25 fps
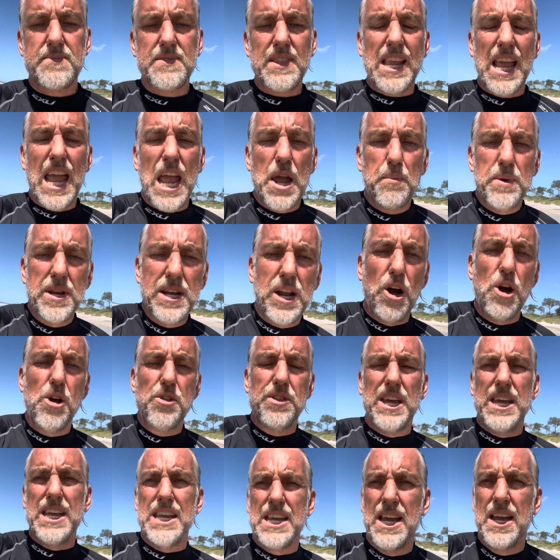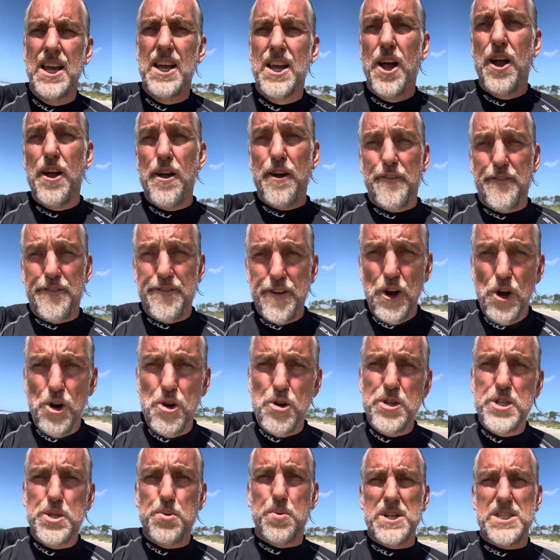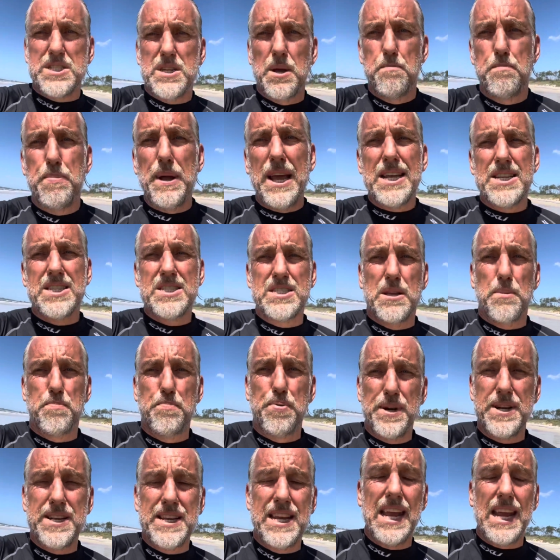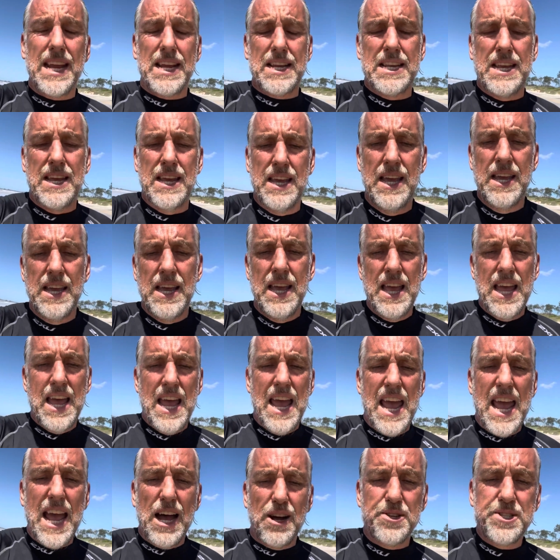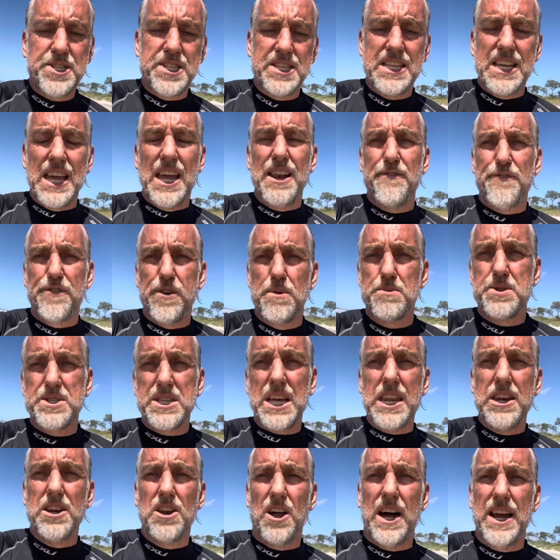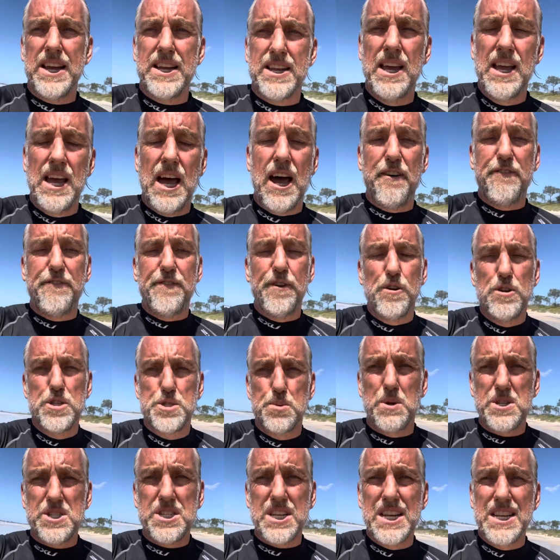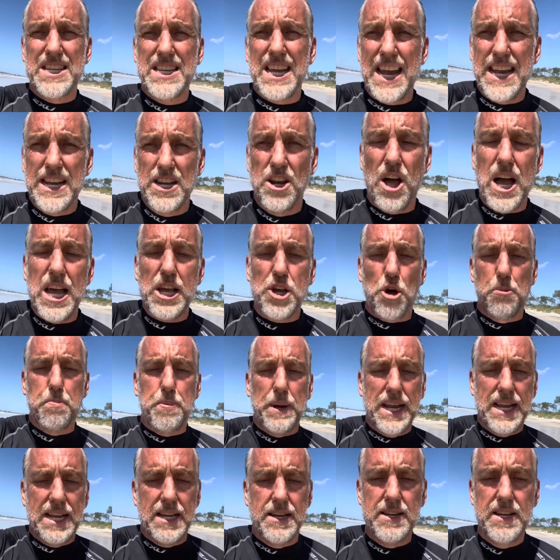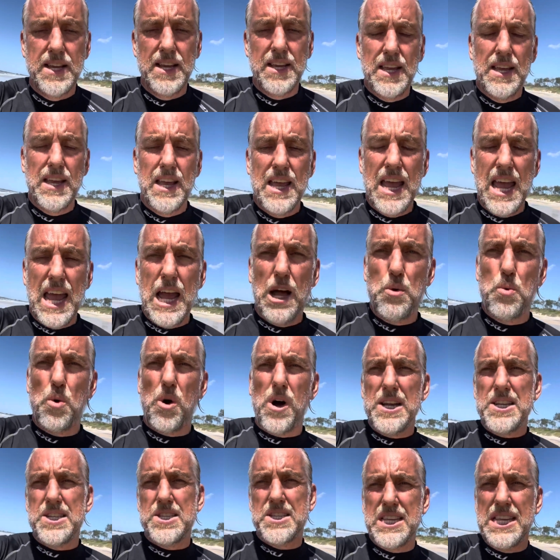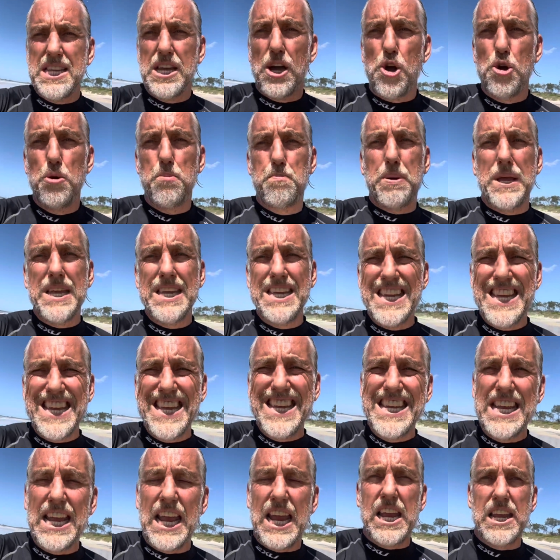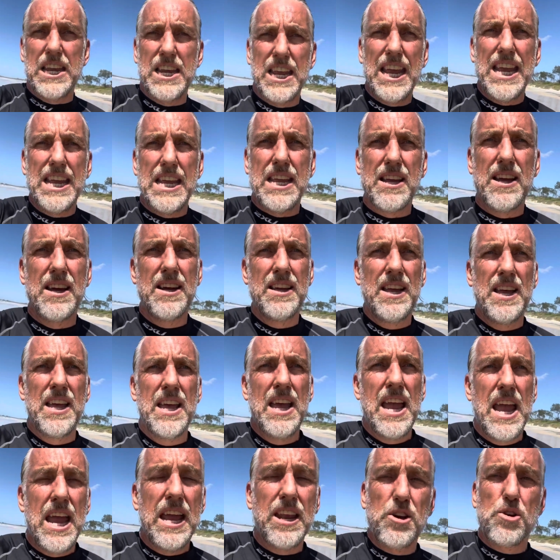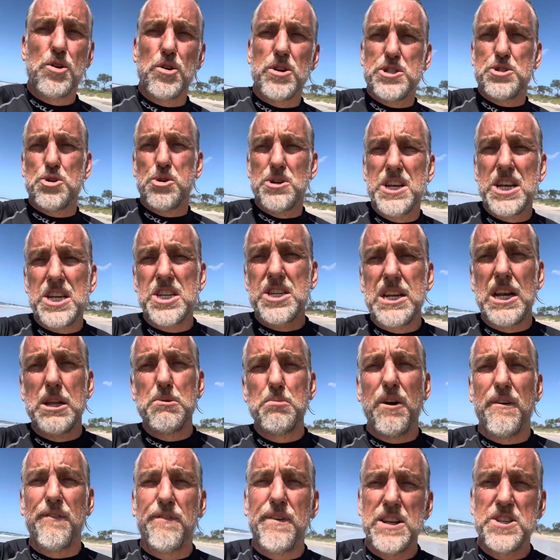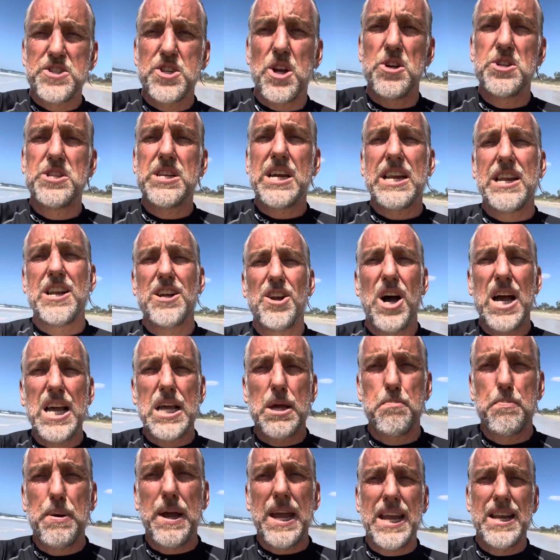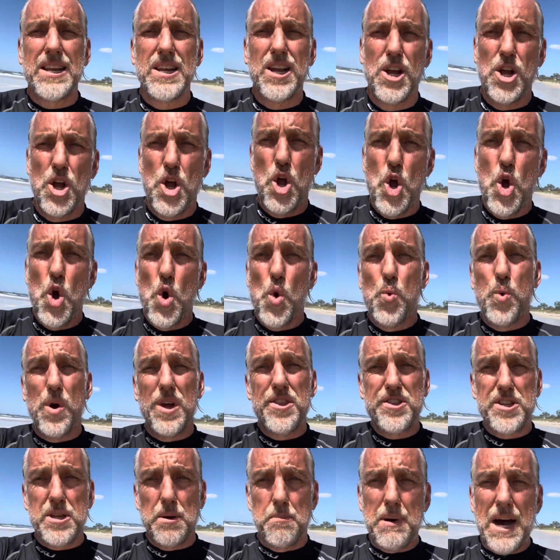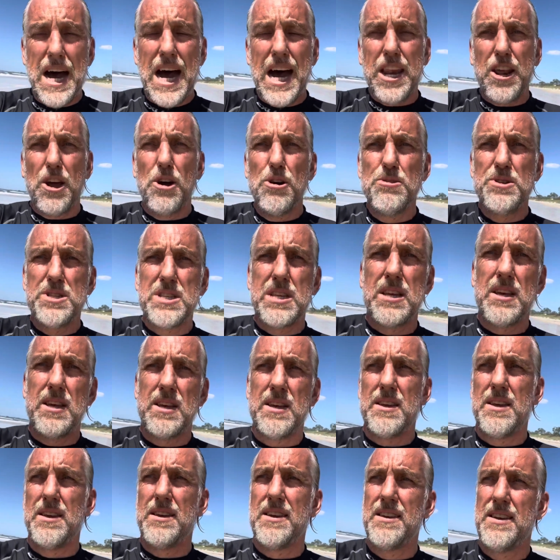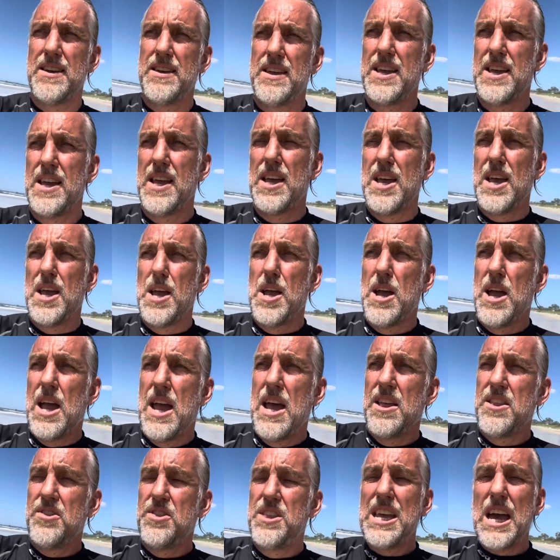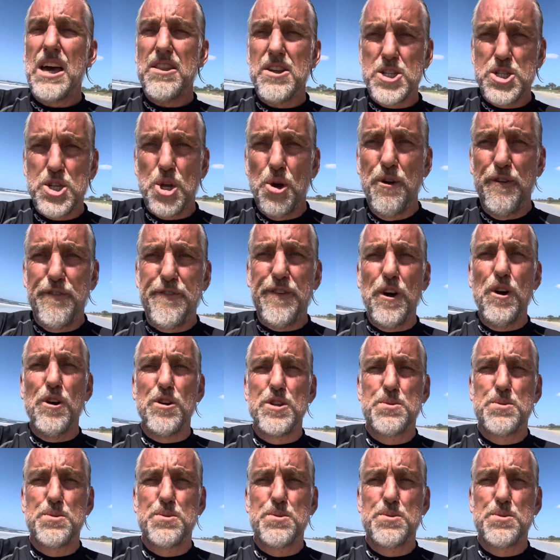And we know the foods which are best to protect our skin from sunlight are foods which contain lycopene, L-Y-C-O-P-E-N-E. And of course, traditionally we've associated lycopene with tomatoes. The other 2 foods